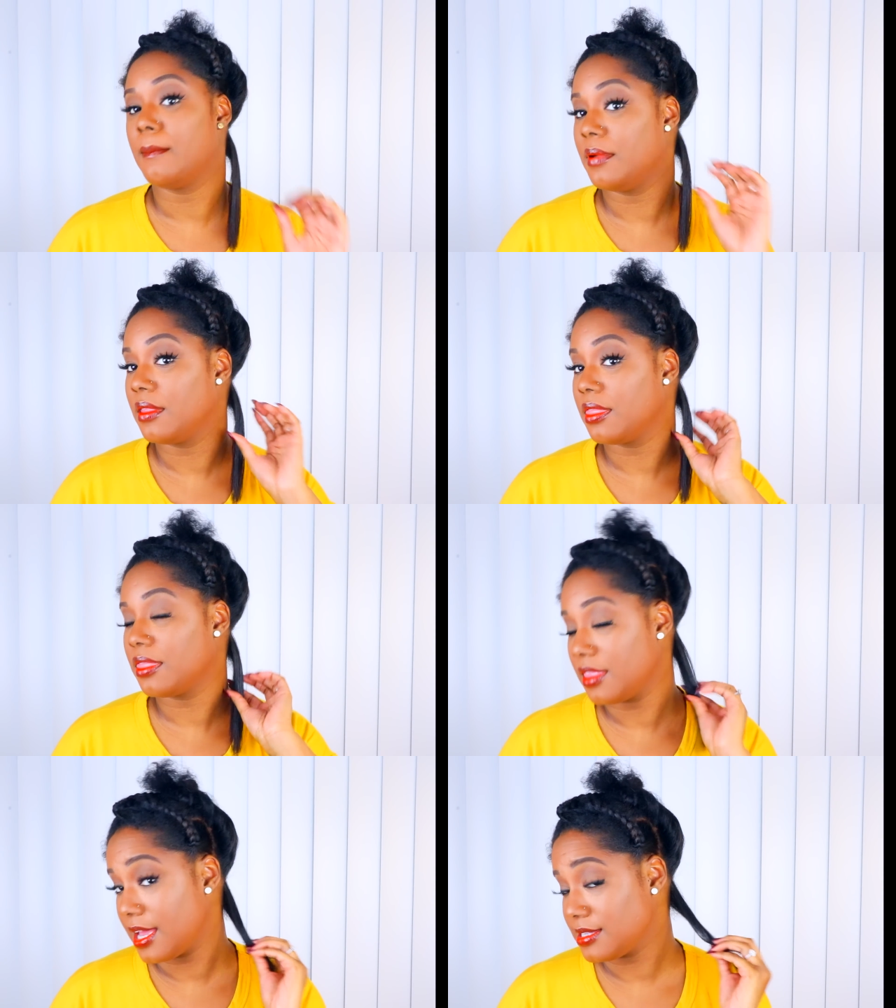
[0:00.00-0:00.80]
but
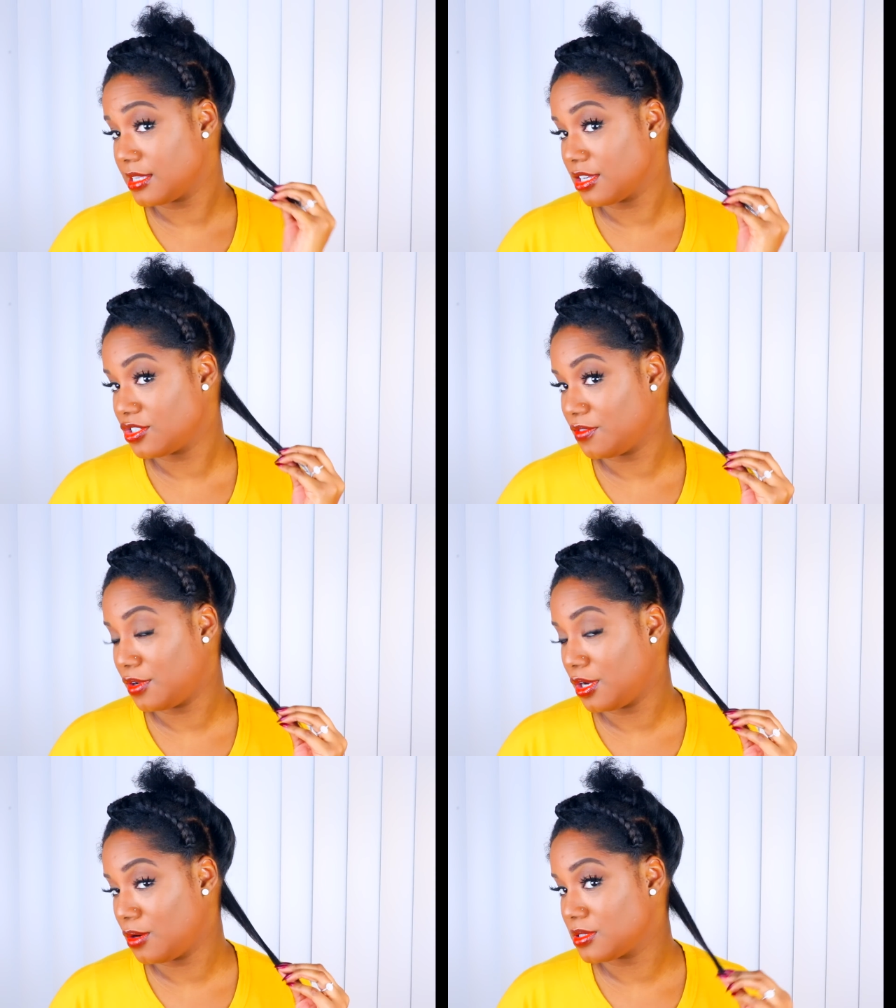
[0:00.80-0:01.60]
that section of
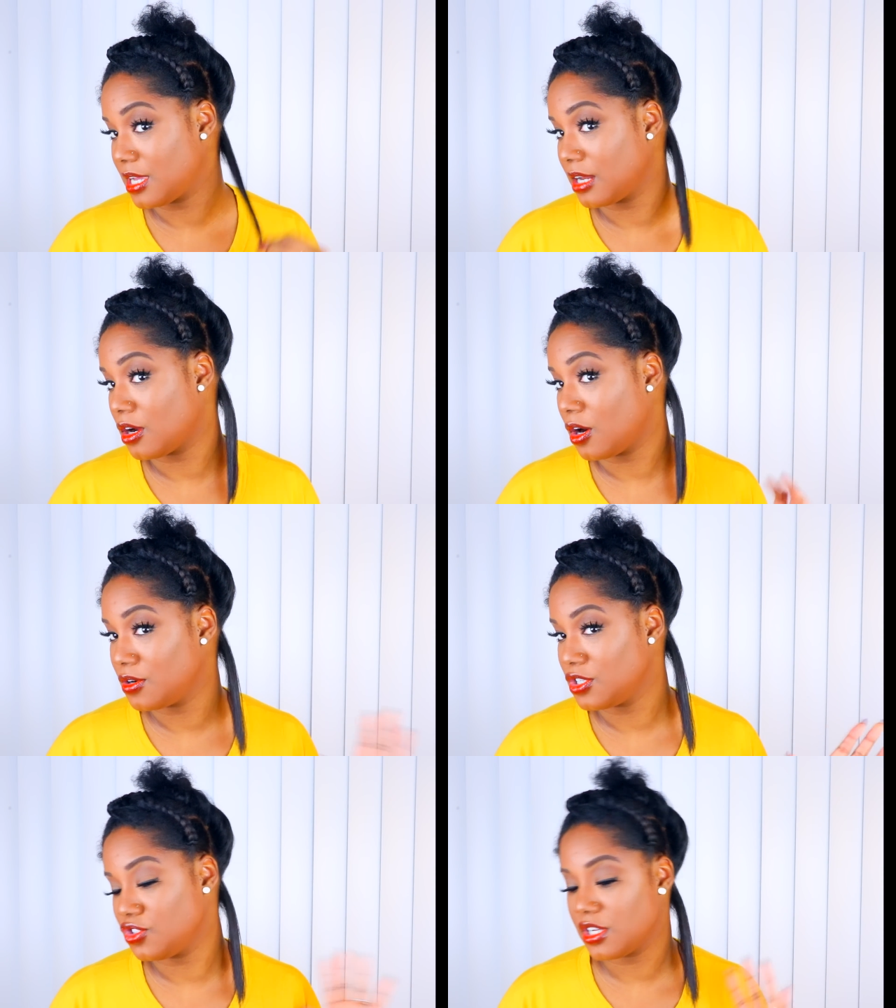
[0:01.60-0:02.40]
hair was kind of
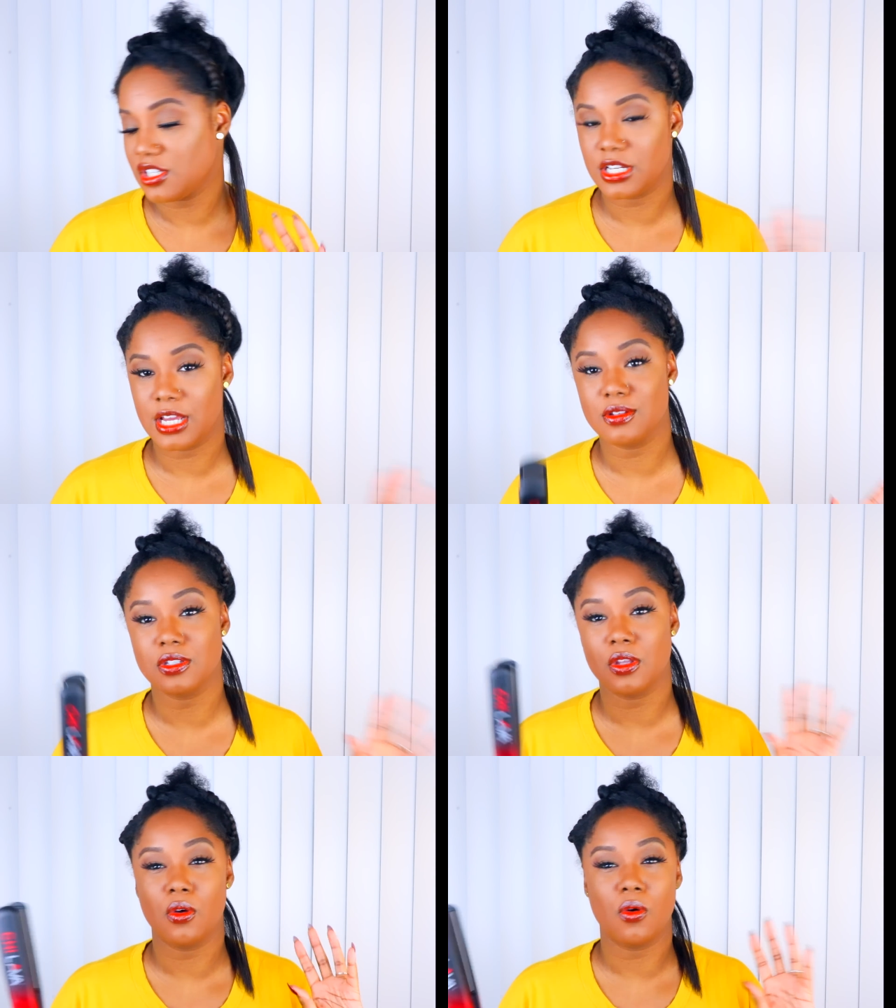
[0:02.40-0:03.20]
already stretched out,
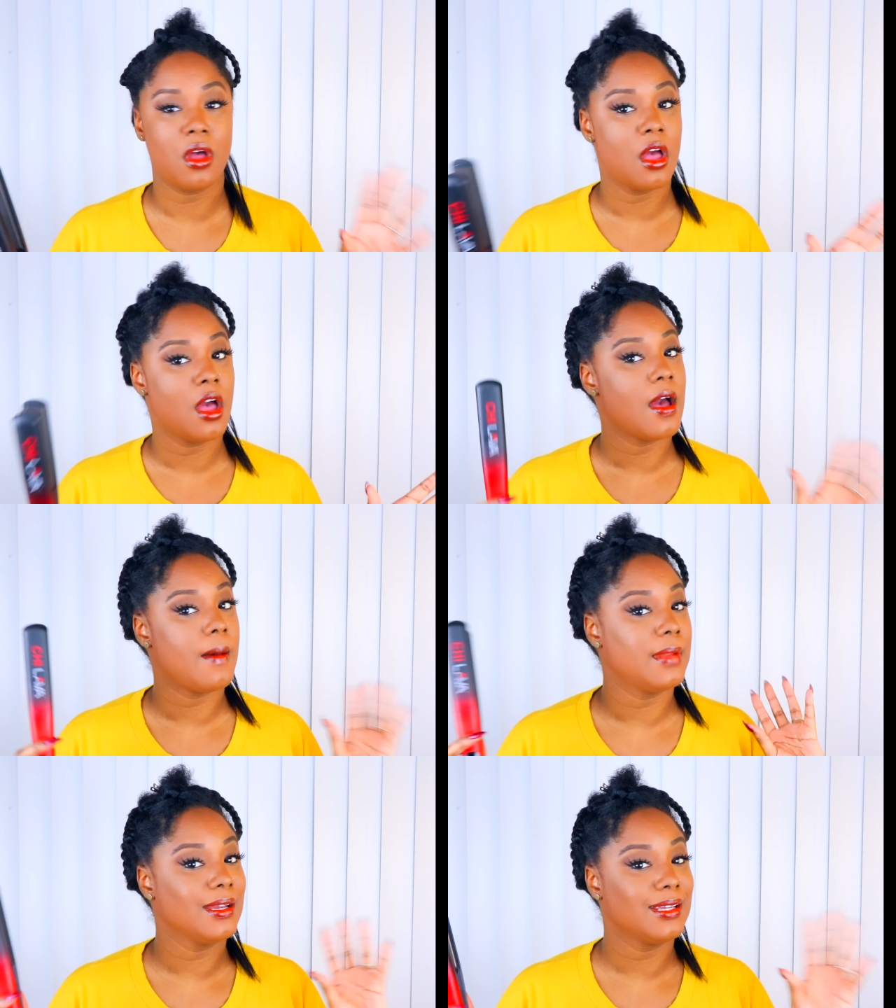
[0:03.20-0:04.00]
so
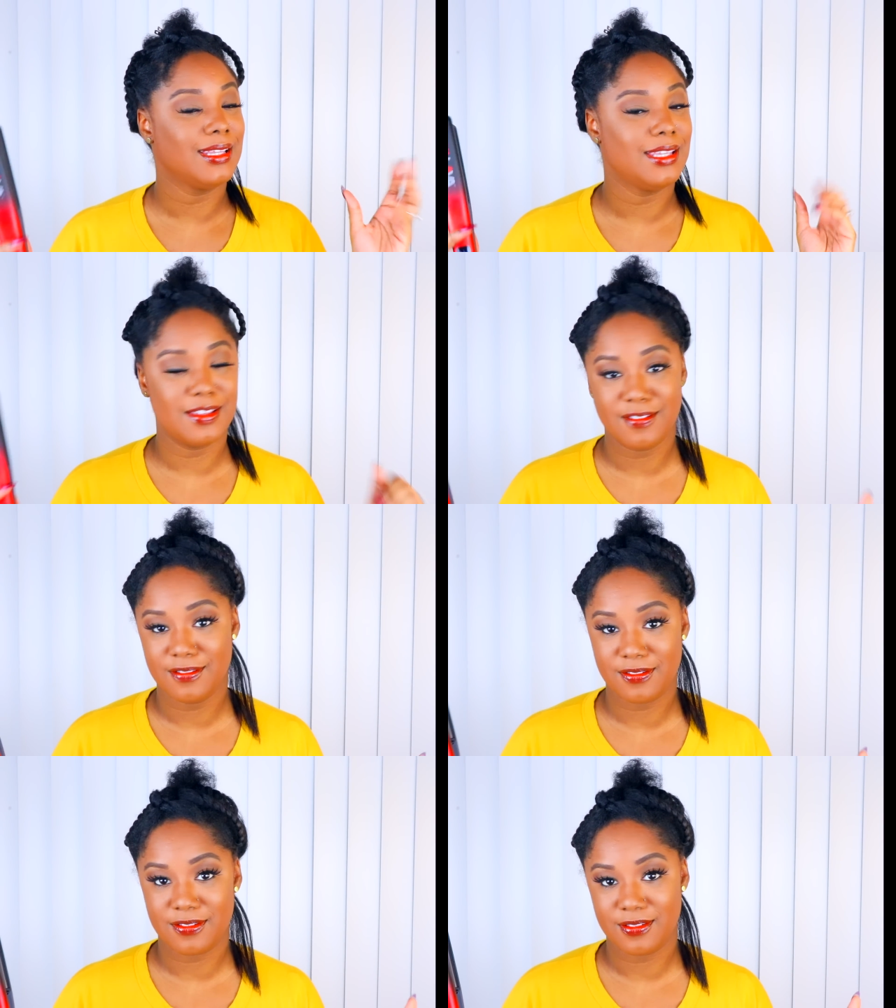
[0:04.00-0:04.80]
I'm not going to
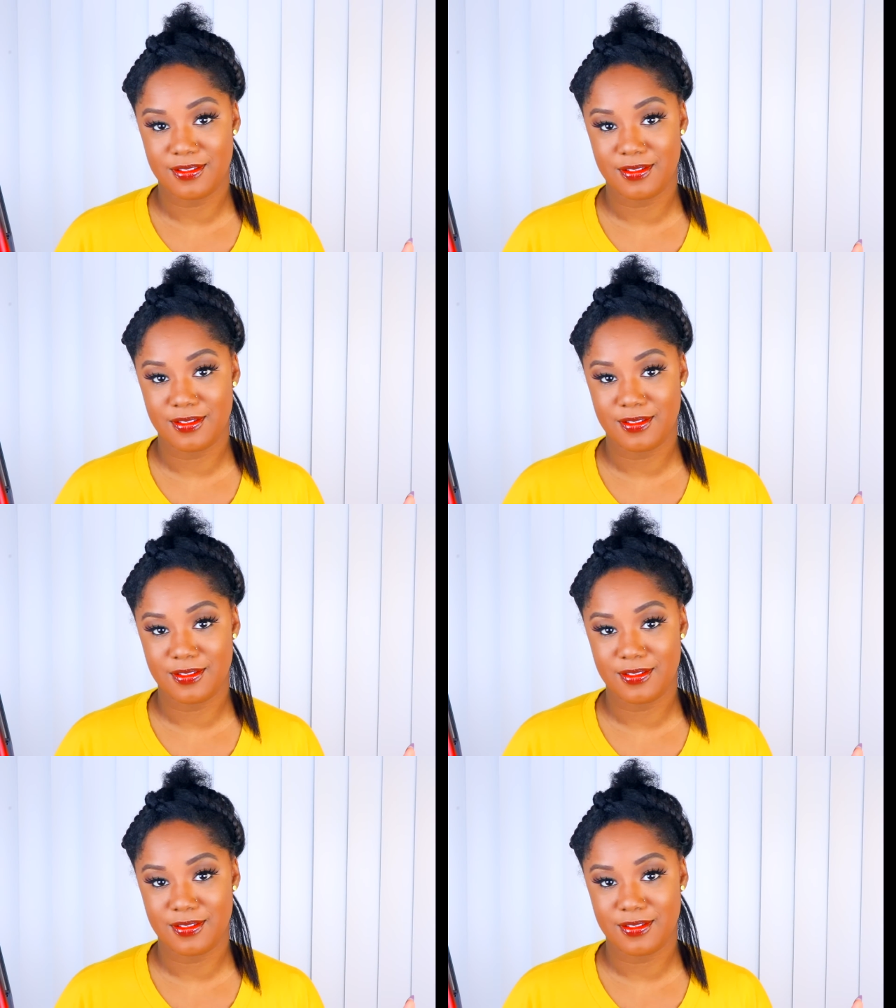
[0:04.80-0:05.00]
give